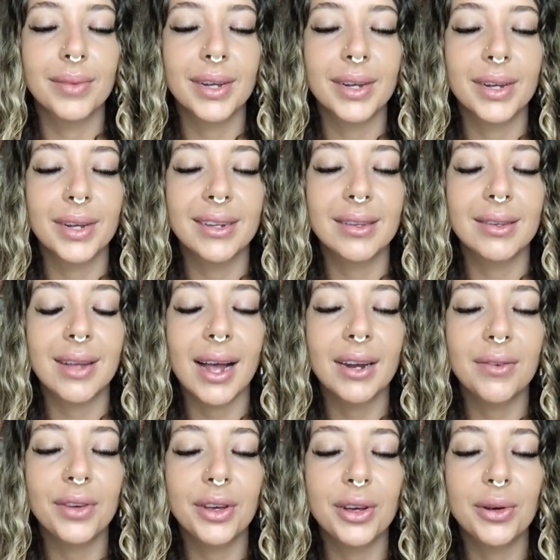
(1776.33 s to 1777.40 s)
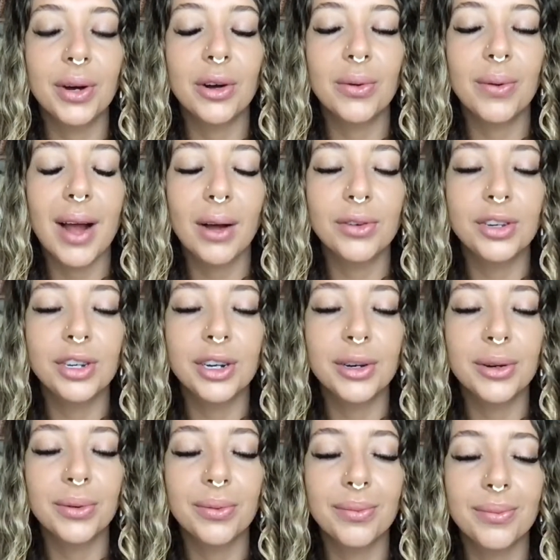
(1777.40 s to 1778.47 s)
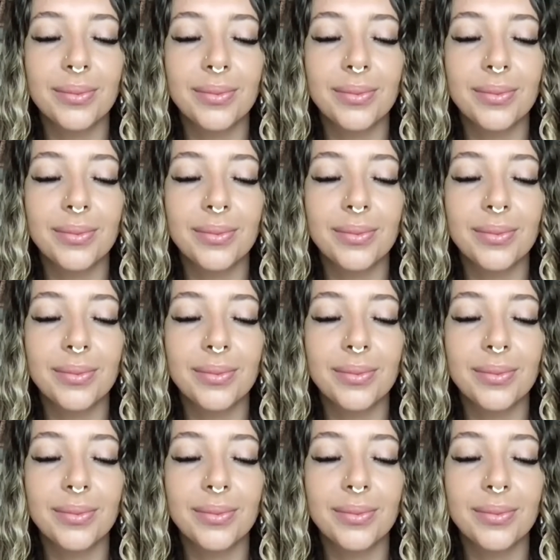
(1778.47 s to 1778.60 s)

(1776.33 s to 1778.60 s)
inside of you, around you,